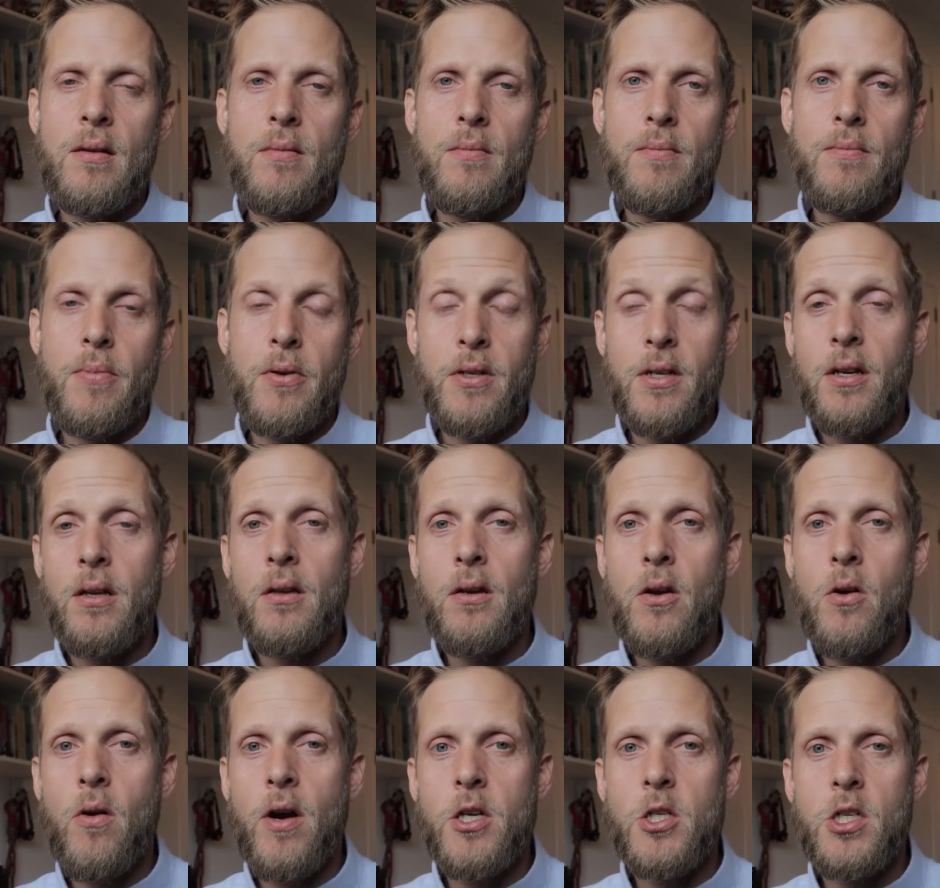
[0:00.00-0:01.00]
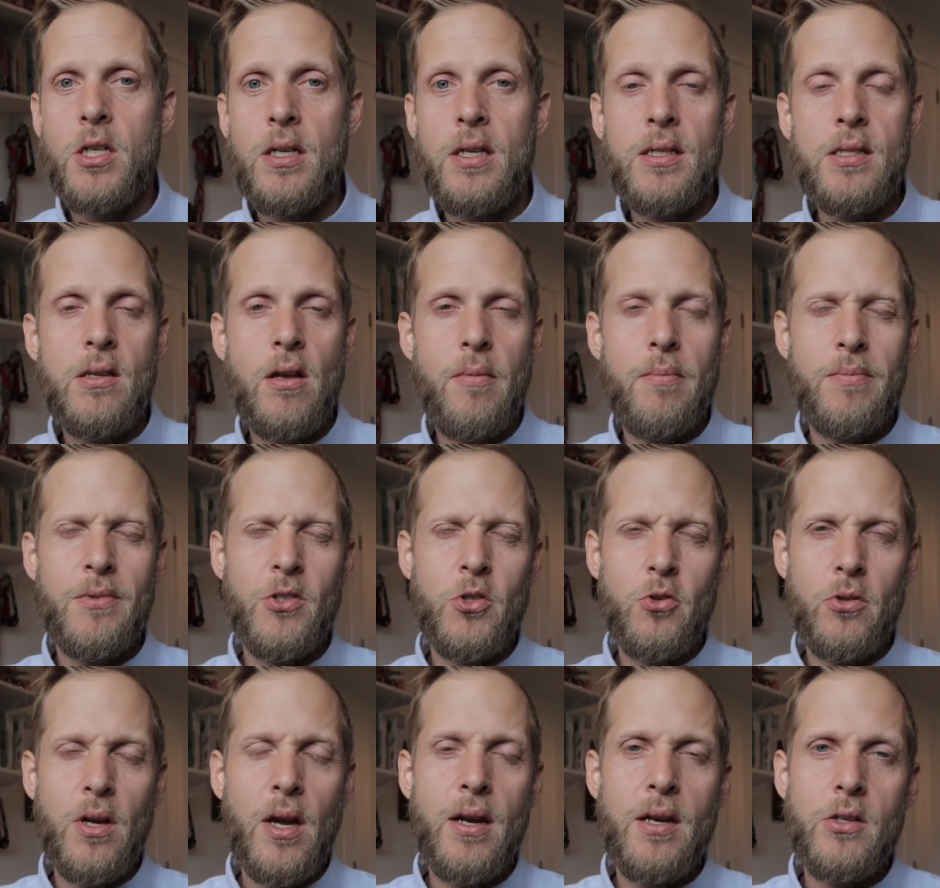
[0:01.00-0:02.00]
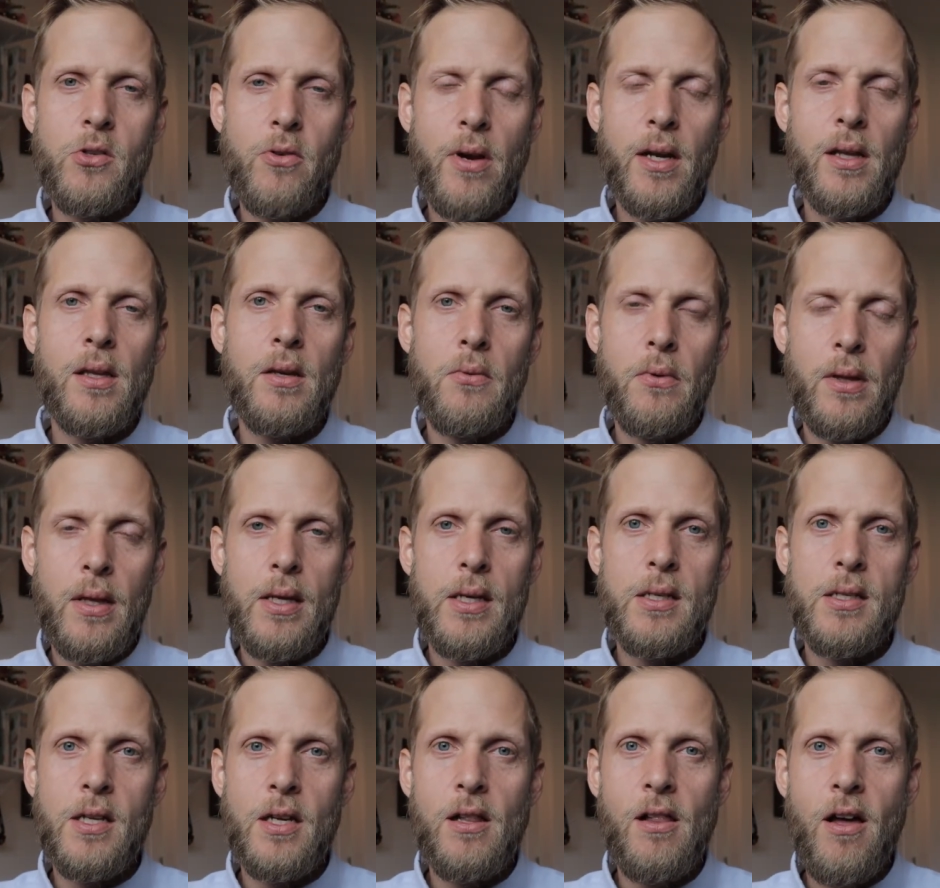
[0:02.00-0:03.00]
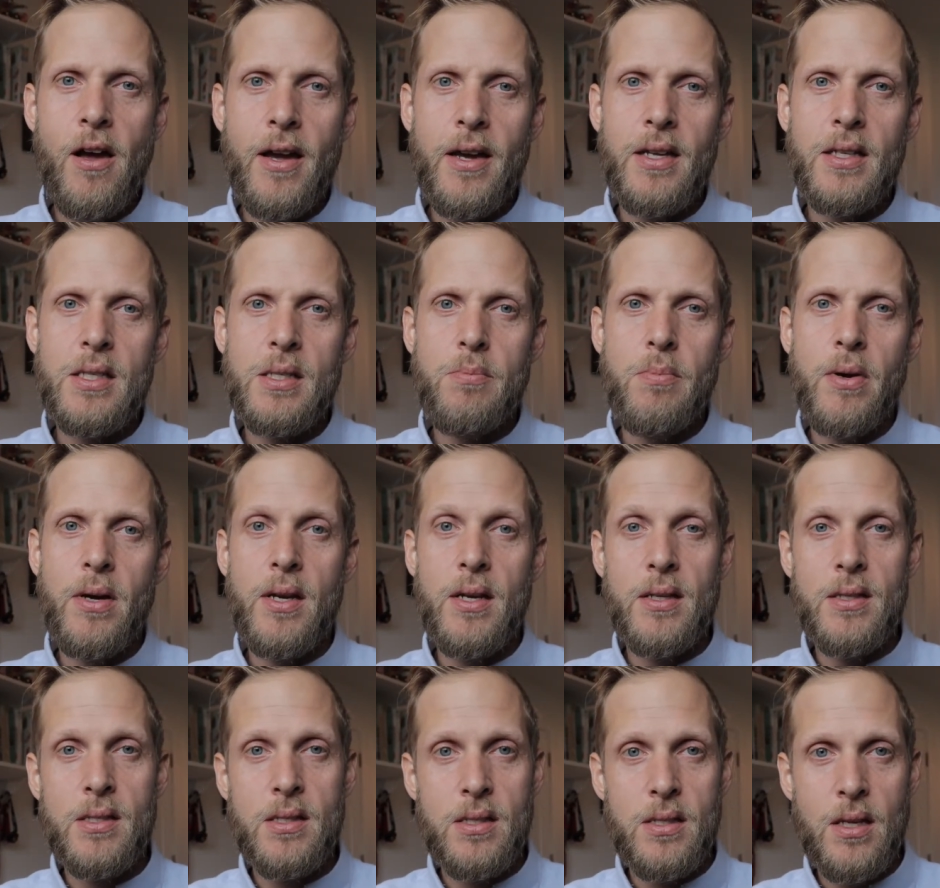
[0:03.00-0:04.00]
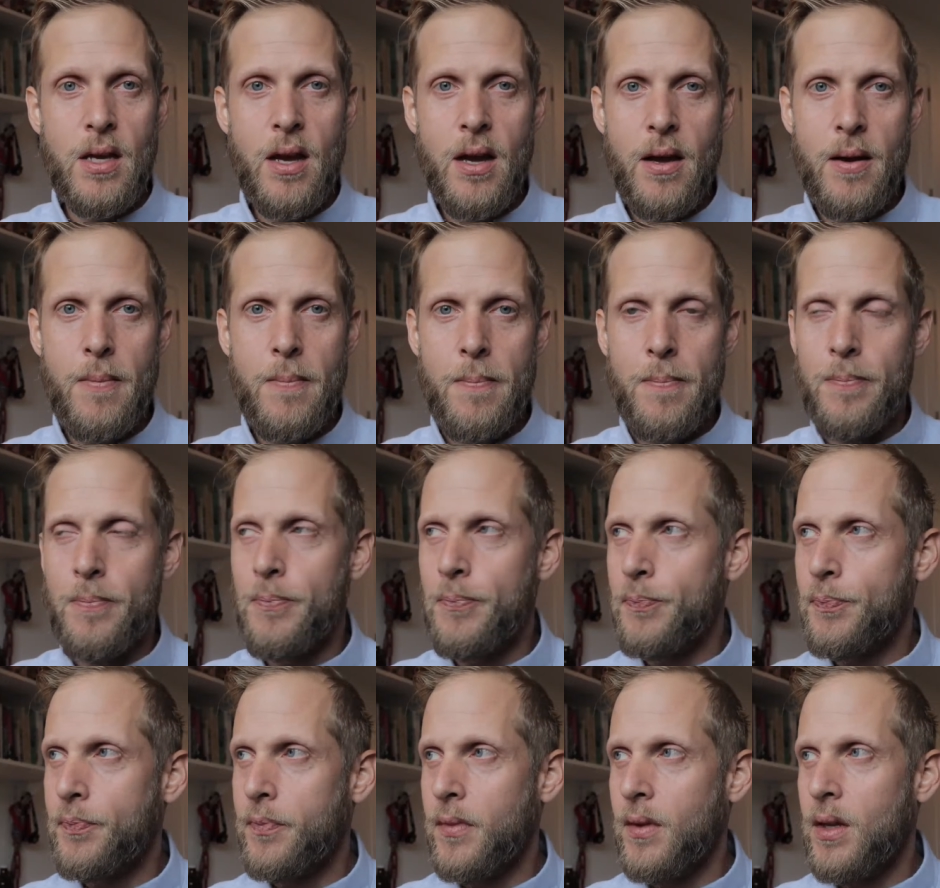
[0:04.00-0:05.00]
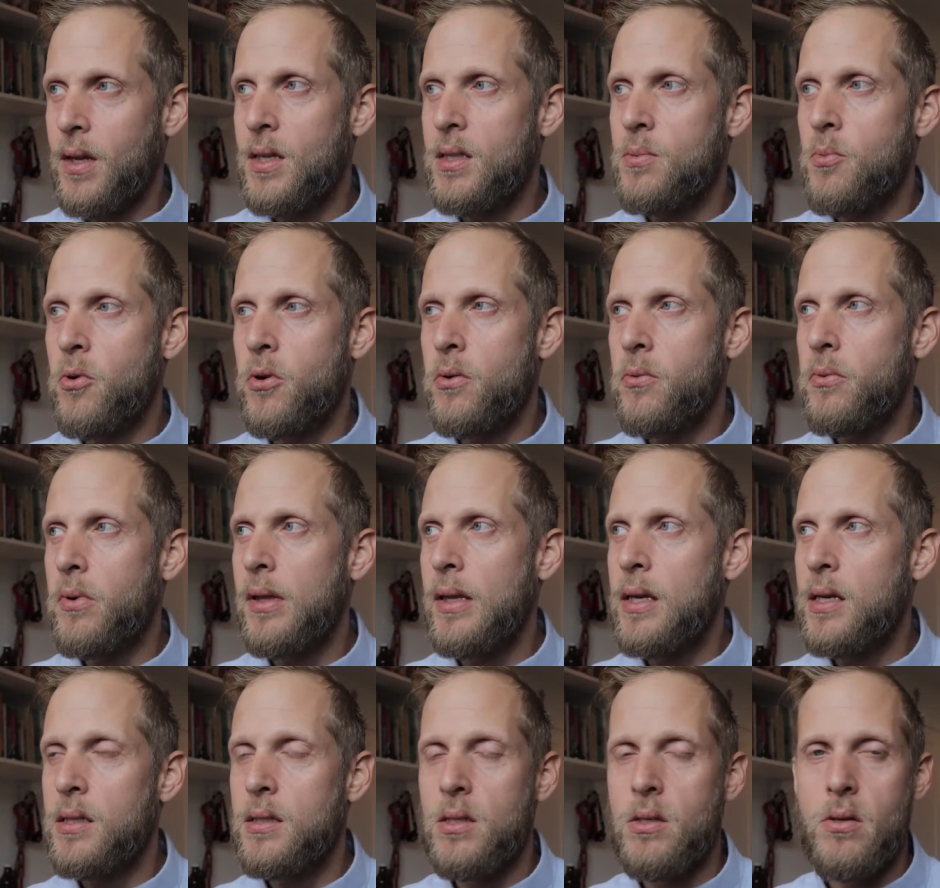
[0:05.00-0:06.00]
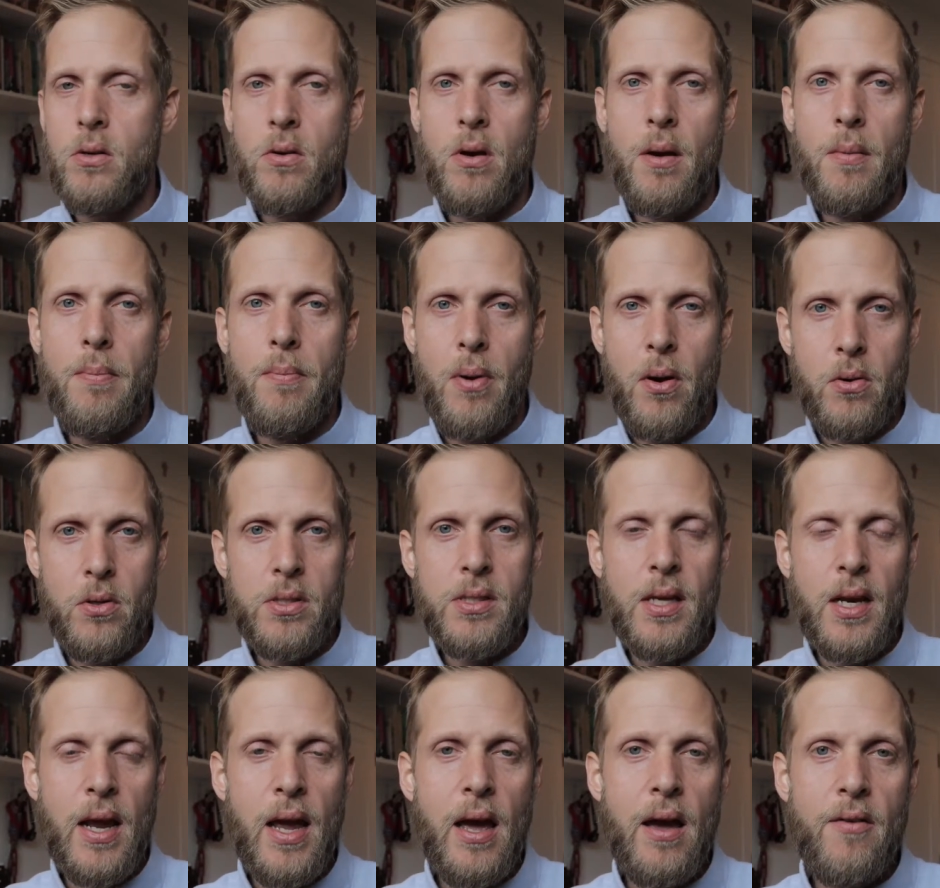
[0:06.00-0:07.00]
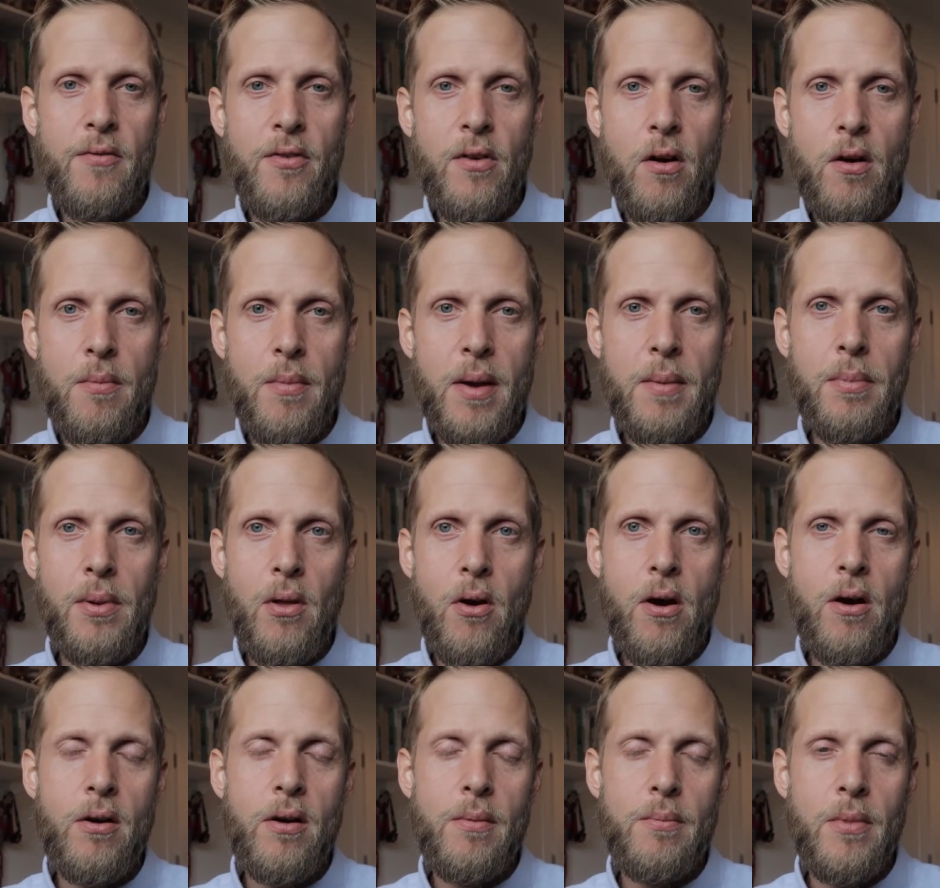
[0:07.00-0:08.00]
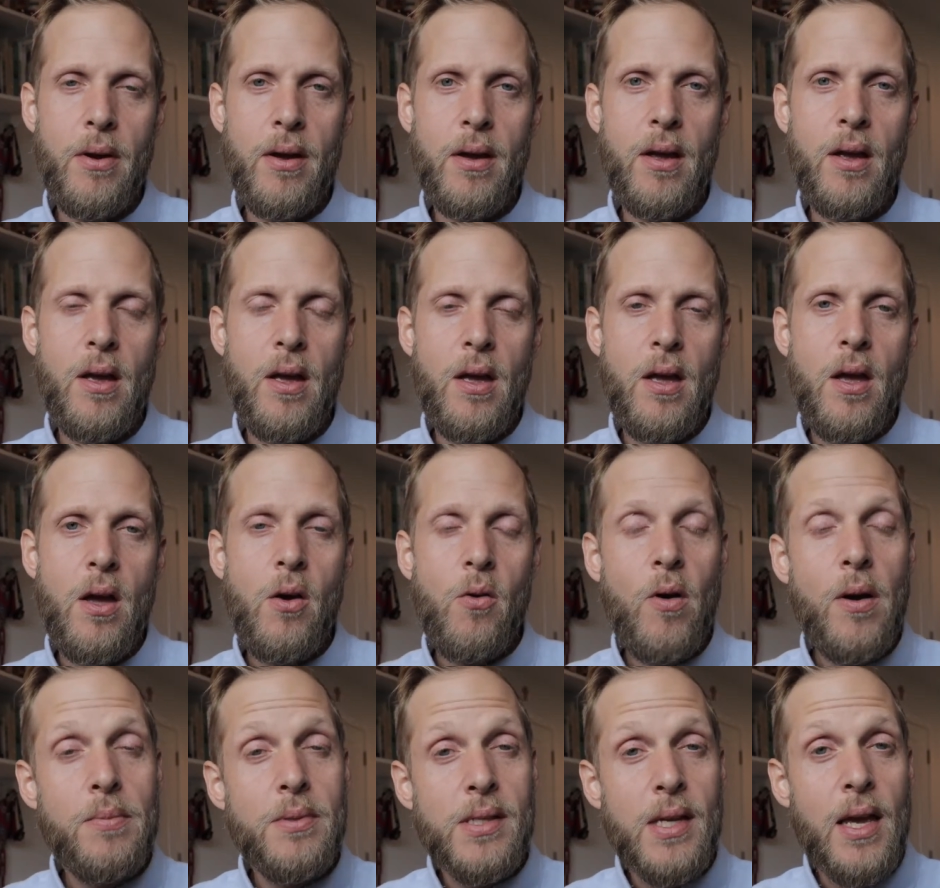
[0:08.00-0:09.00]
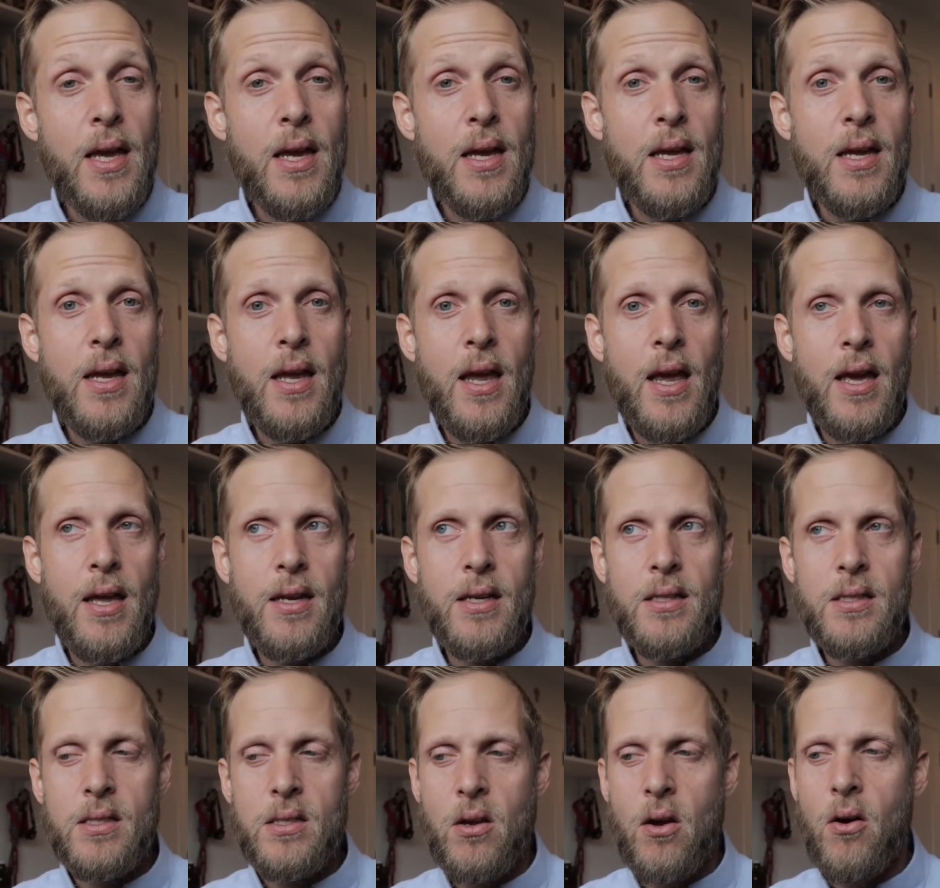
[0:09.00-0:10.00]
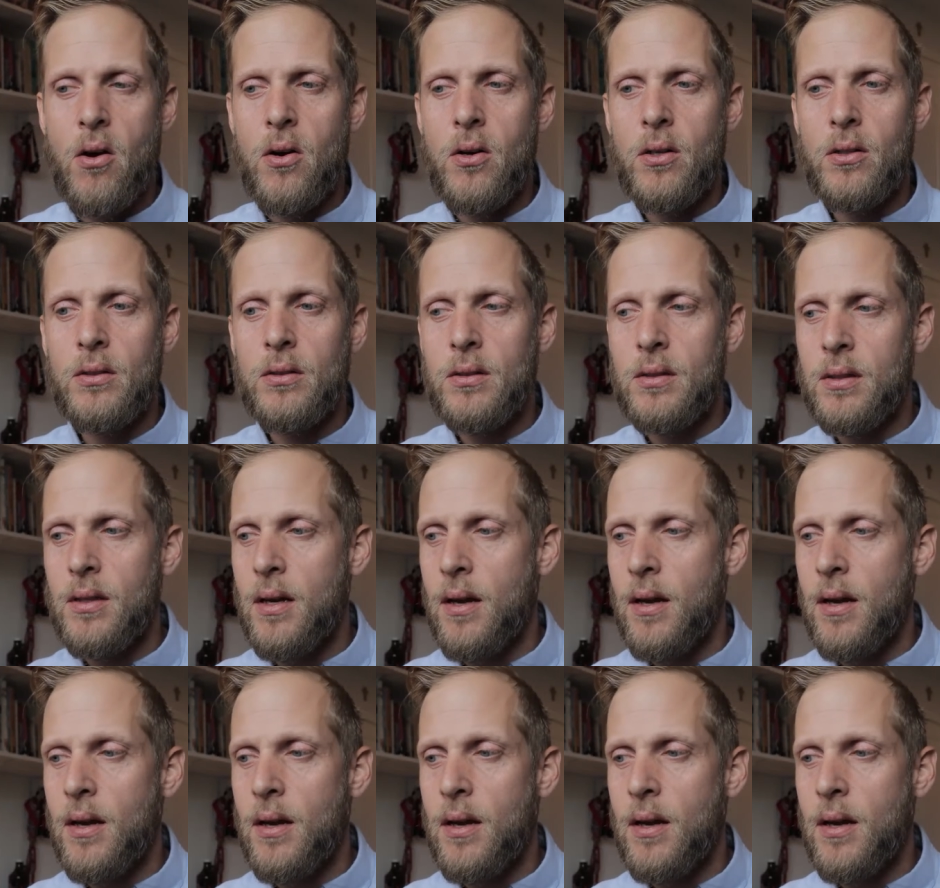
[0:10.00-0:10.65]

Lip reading: particular question, it's not kind of directly related to clients, but it's more related to a post that I have on my blog, on my website, and it's called,